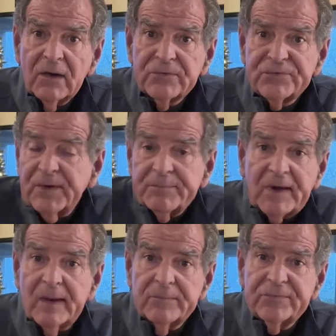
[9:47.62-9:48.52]

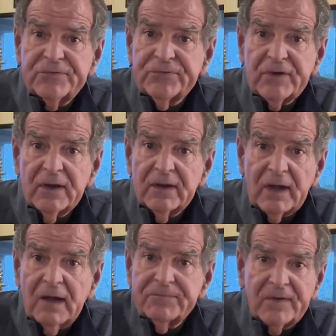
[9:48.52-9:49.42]
sometimes
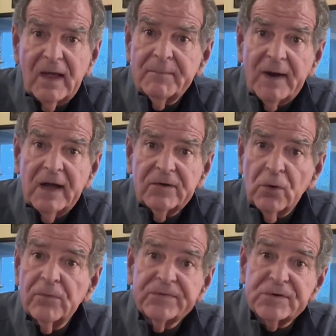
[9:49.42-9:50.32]
I fly mine
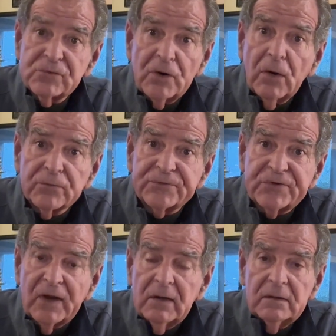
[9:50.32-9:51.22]
over
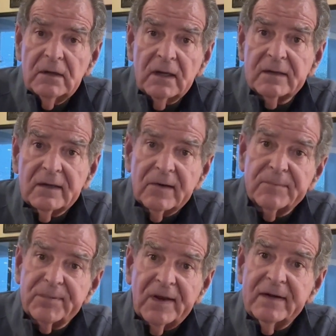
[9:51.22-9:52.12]
gross and the
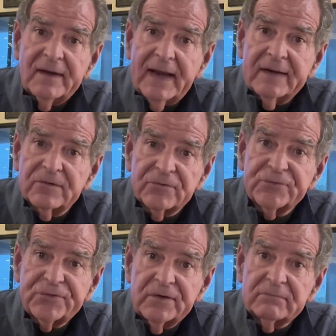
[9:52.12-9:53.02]
airplane
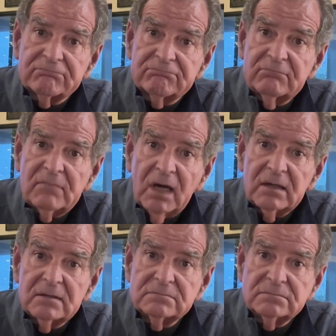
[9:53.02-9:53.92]
handles it
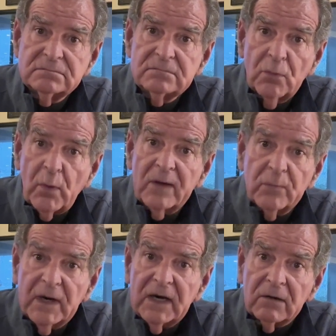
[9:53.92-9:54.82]
quite
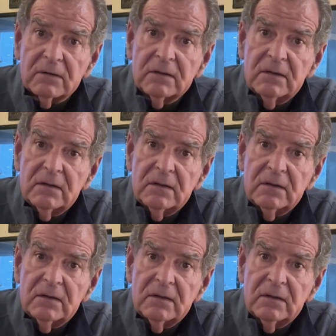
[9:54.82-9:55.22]
well.